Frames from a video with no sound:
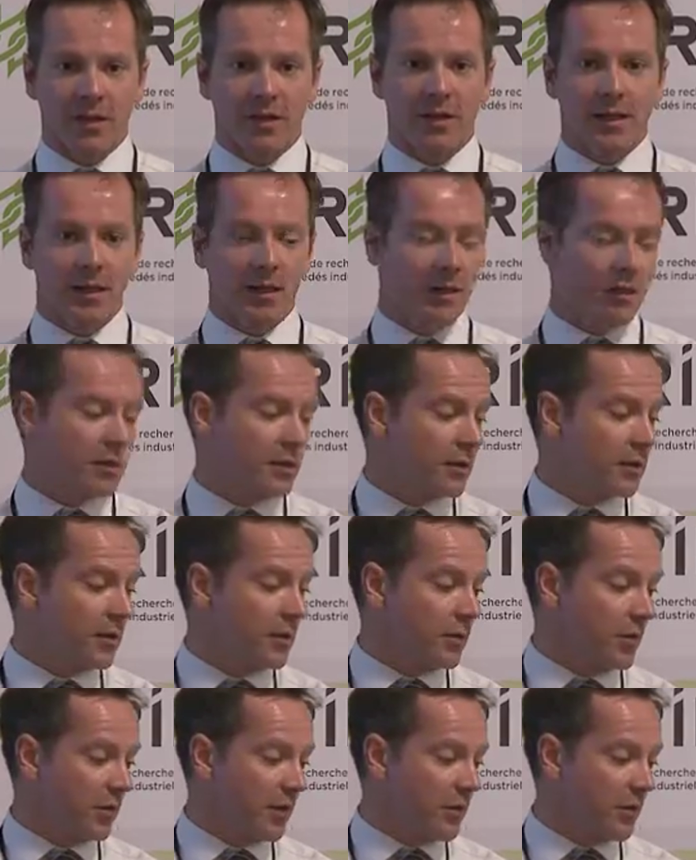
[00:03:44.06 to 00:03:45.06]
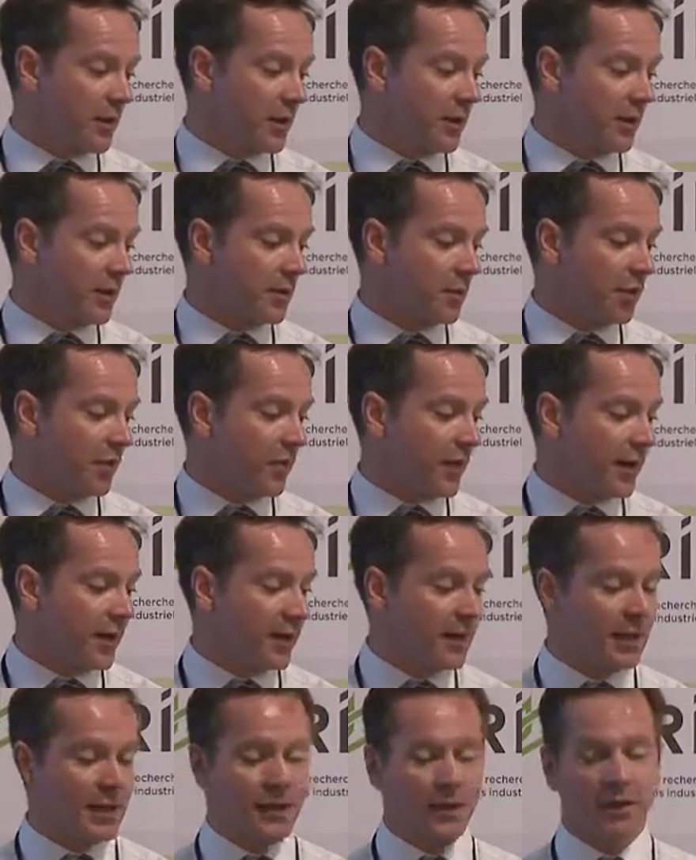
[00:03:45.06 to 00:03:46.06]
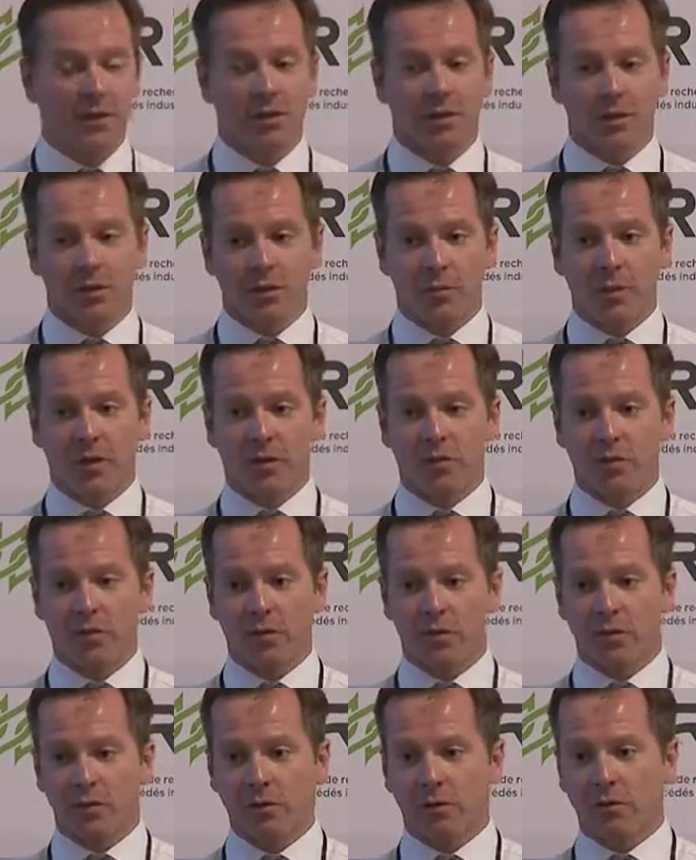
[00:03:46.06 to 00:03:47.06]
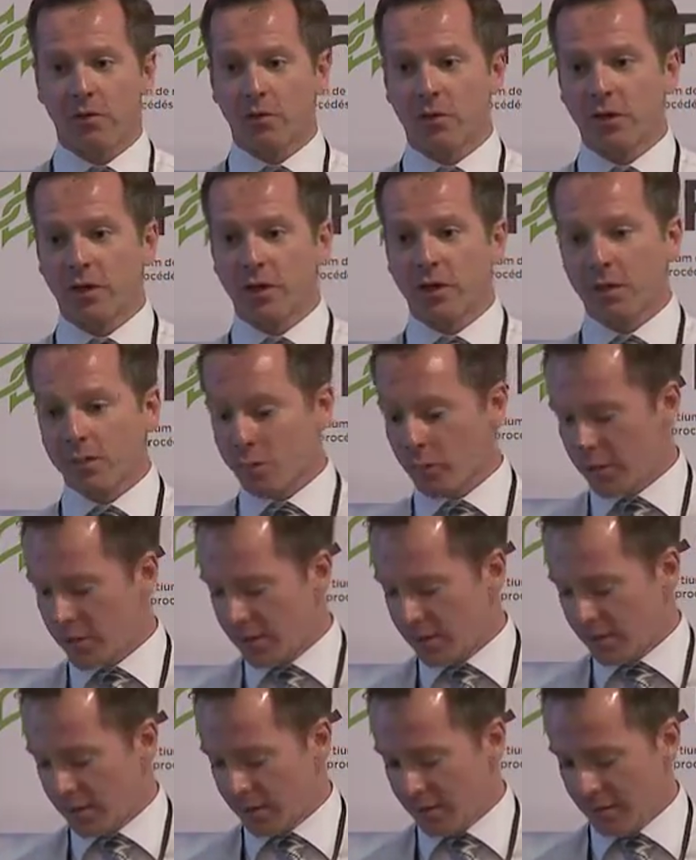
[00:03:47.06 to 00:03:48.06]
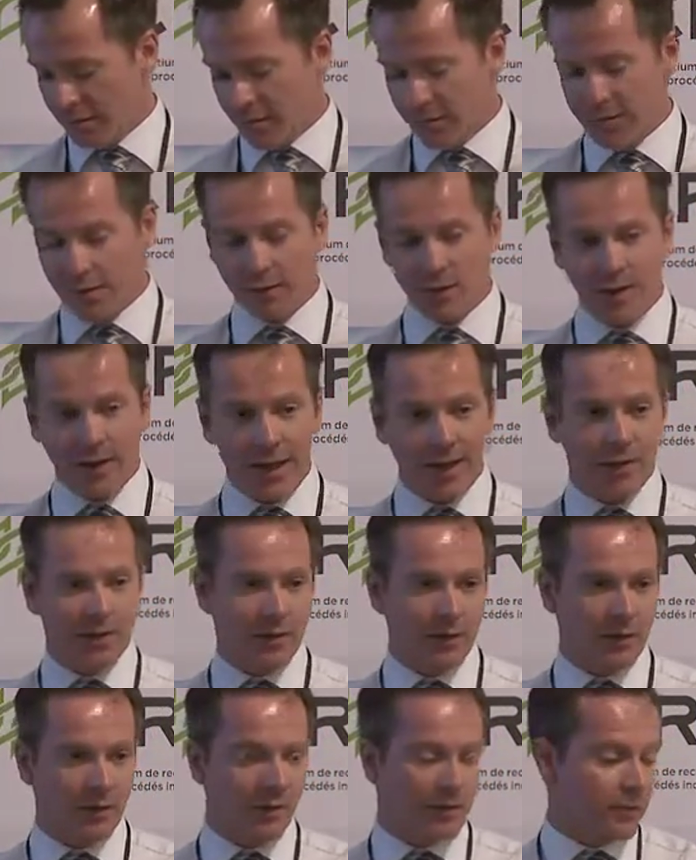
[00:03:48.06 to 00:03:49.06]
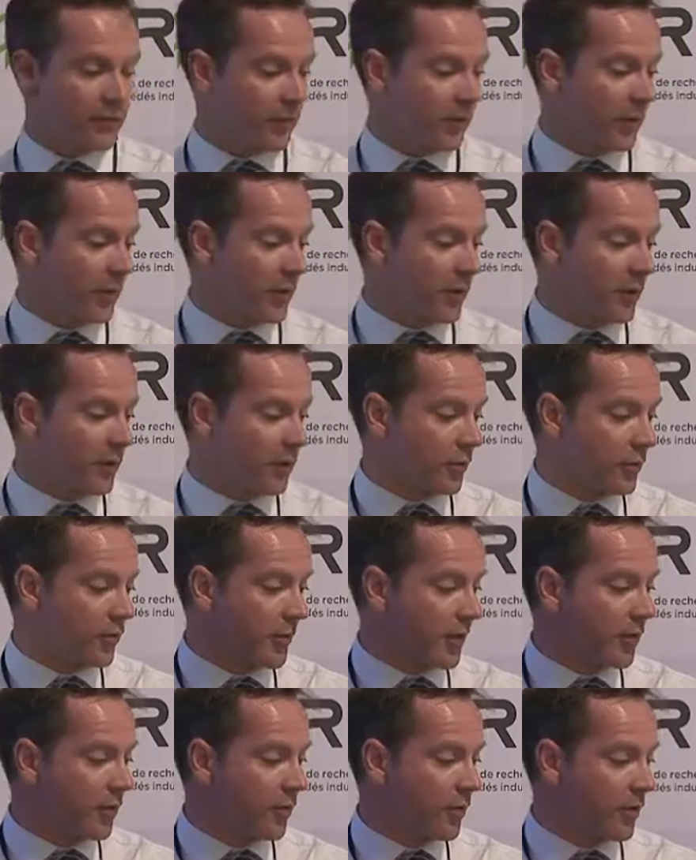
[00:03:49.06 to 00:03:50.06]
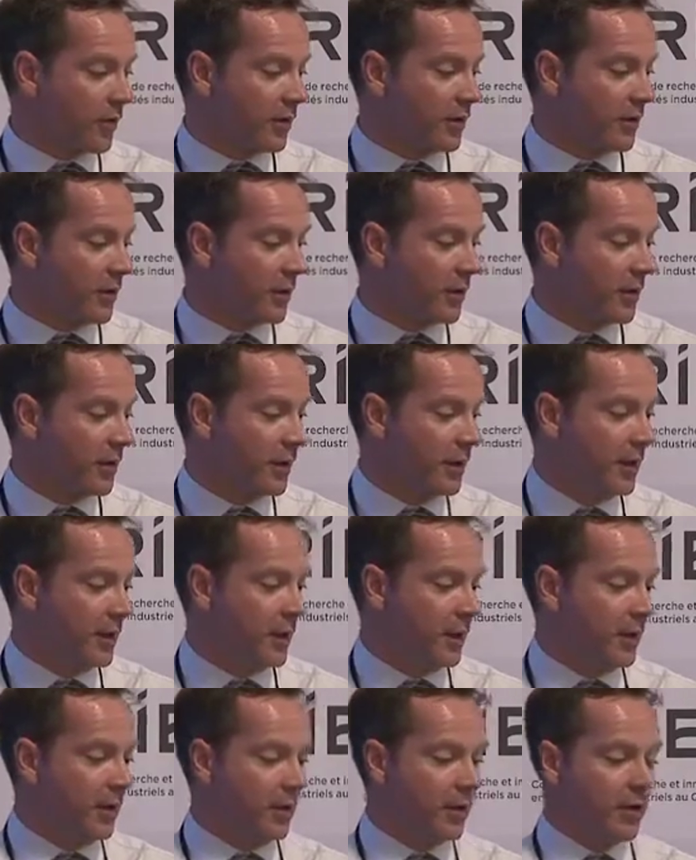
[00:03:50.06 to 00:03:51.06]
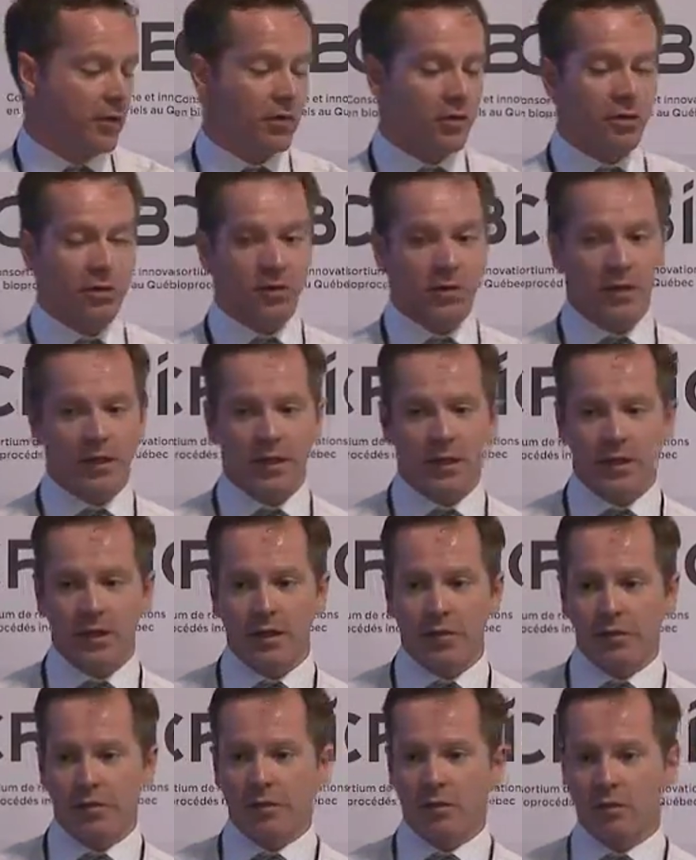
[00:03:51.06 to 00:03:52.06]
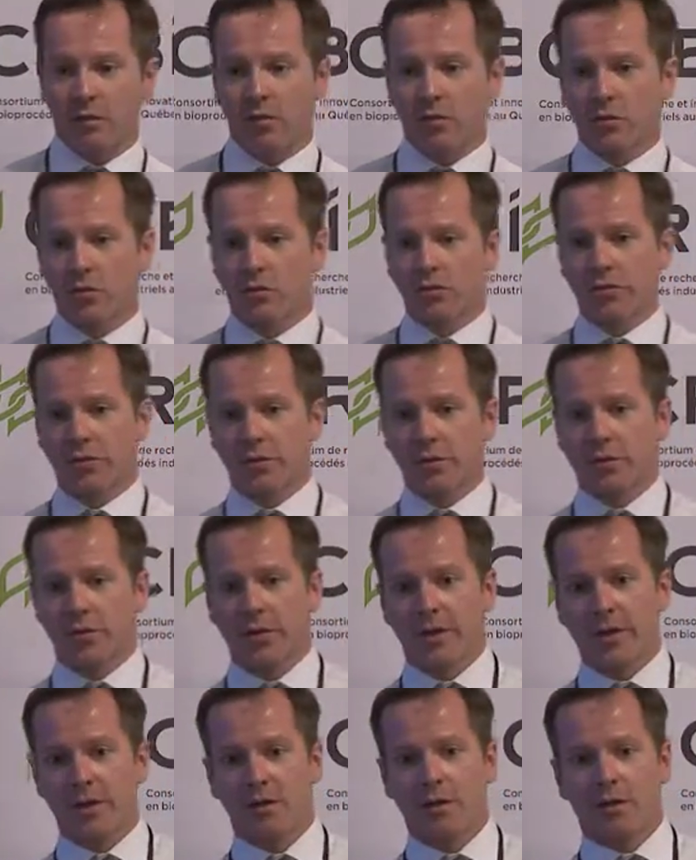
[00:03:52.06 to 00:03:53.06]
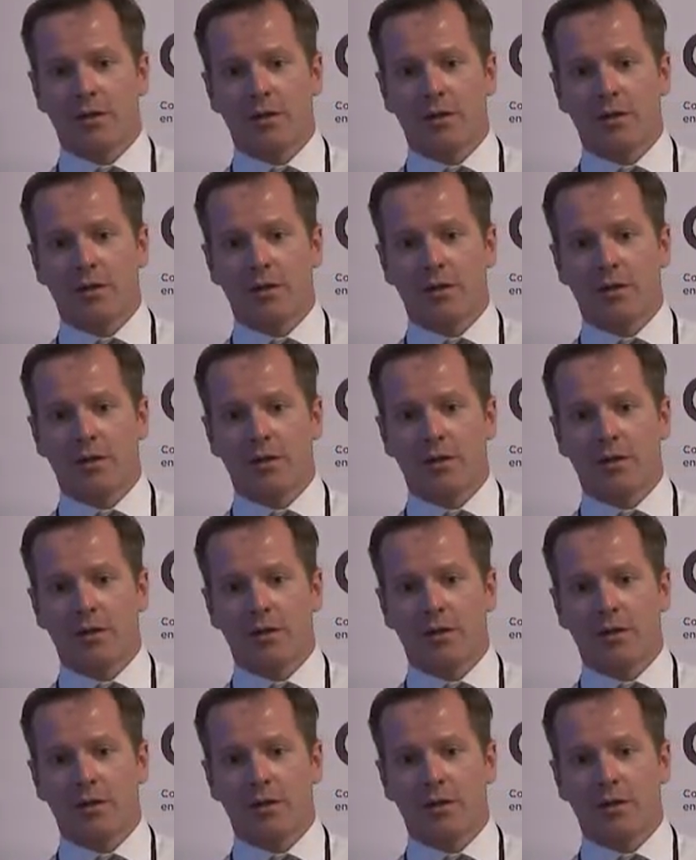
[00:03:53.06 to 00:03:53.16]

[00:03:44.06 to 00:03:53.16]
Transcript: taken or has been providing the best results. So you end up with that kind of result, mixed results. So here is the solution, right?